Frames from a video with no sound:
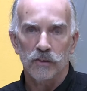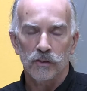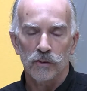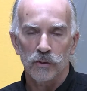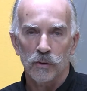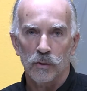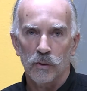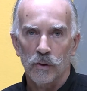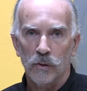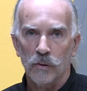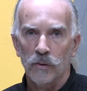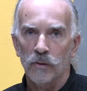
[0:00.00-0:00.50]

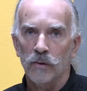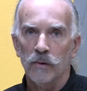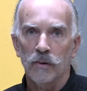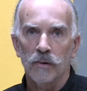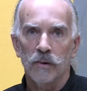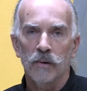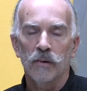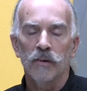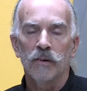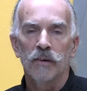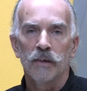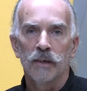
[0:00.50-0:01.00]
saw,
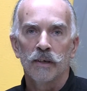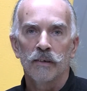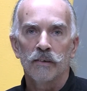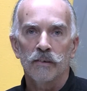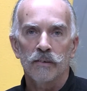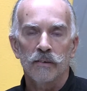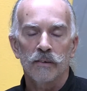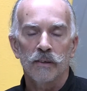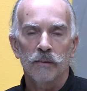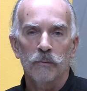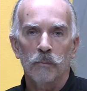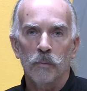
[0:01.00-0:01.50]
or
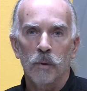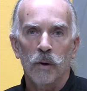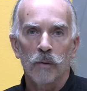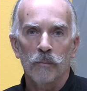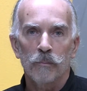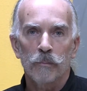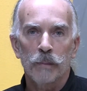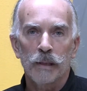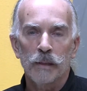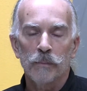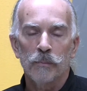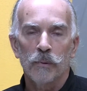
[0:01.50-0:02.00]

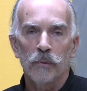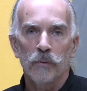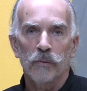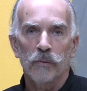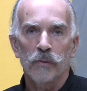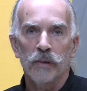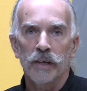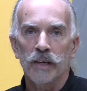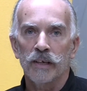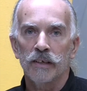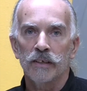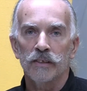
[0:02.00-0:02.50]
what people
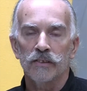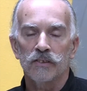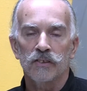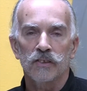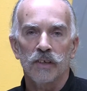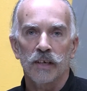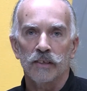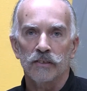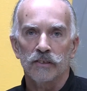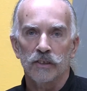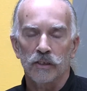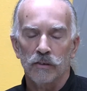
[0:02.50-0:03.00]
think is
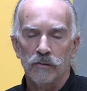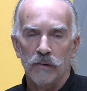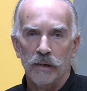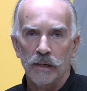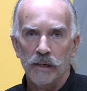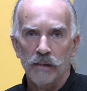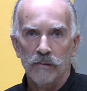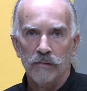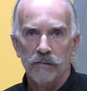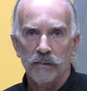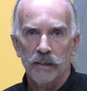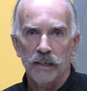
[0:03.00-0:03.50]
such a
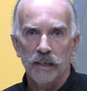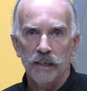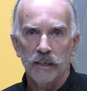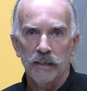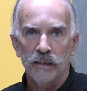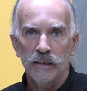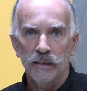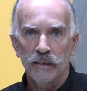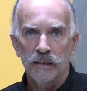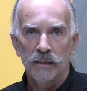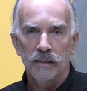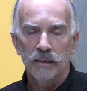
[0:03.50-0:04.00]
great
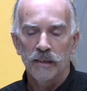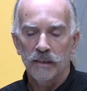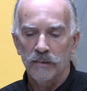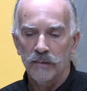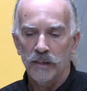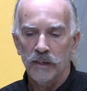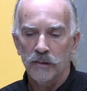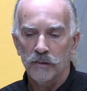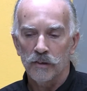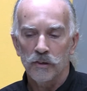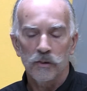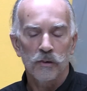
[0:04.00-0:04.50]
thing, and
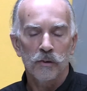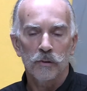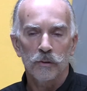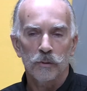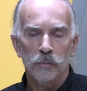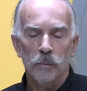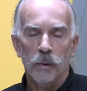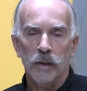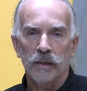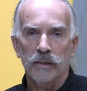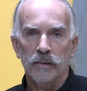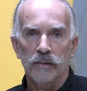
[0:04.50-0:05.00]
then you use
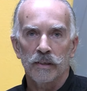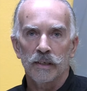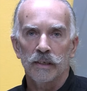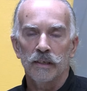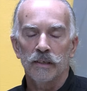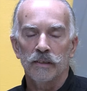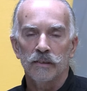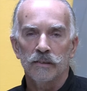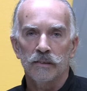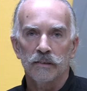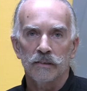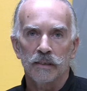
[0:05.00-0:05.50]
one of
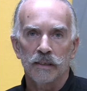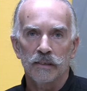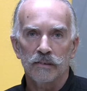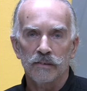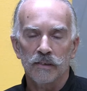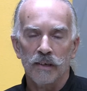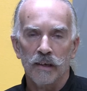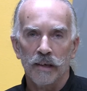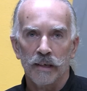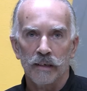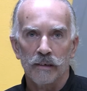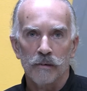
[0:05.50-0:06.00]
these. It's
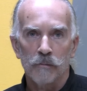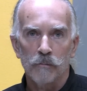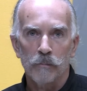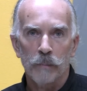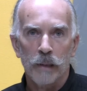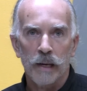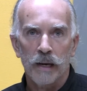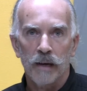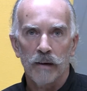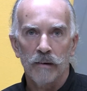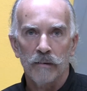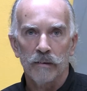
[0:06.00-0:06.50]
like
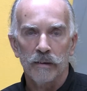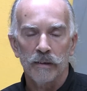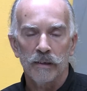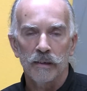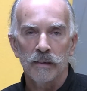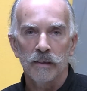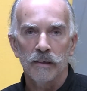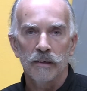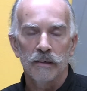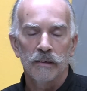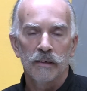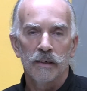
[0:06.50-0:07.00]
comparing
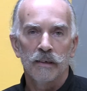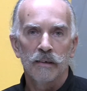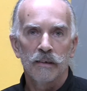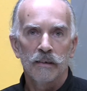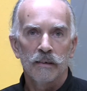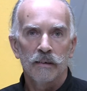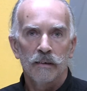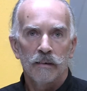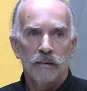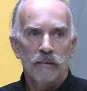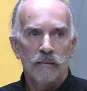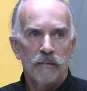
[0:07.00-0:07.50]
a
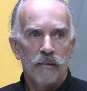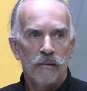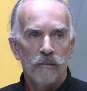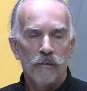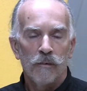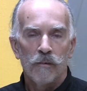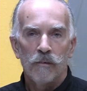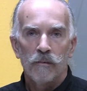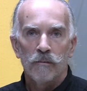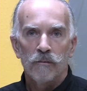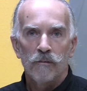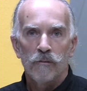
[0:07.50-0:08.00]

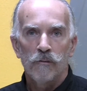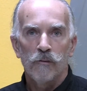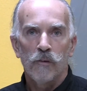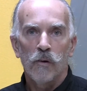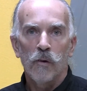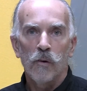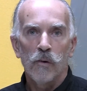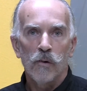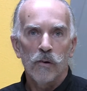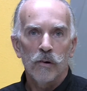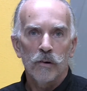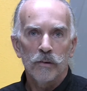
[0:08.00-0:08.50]

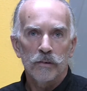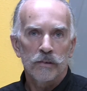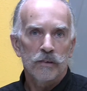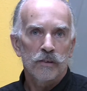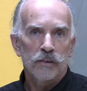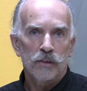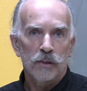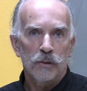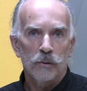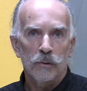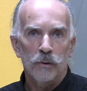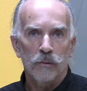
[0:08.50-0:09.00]
Ford
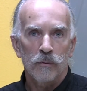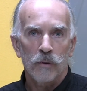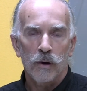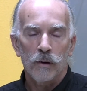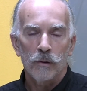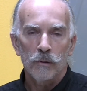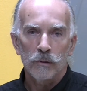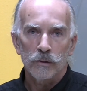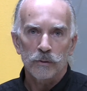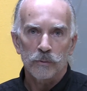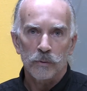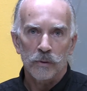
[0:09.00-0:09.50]
to a
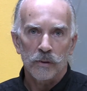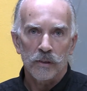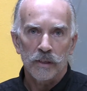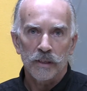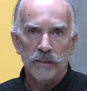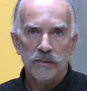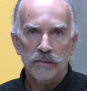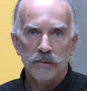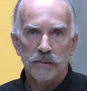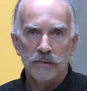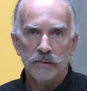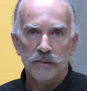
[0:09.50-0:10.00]
Rolls
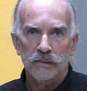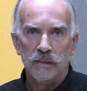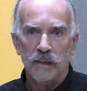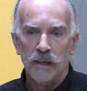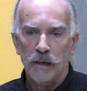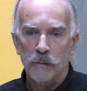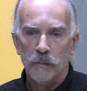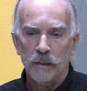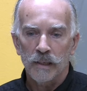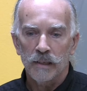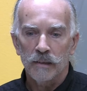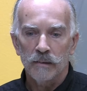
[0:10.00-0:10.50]
Royce.
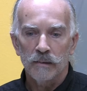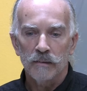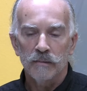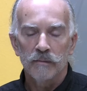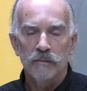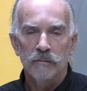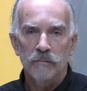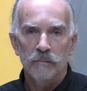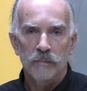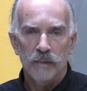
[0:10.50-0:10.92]
I mean,